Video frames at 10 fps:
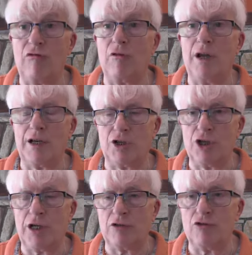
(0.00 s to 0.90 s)
through
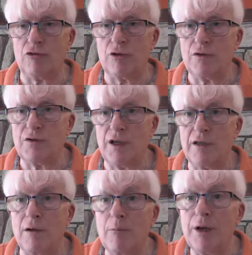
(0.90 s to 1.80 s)
nakshatras
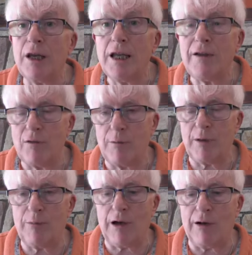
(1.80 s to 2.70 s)
is
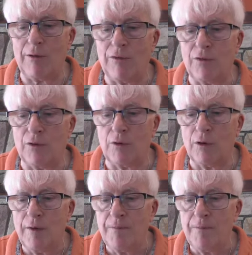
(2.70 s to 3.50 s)
unbelievably powerful.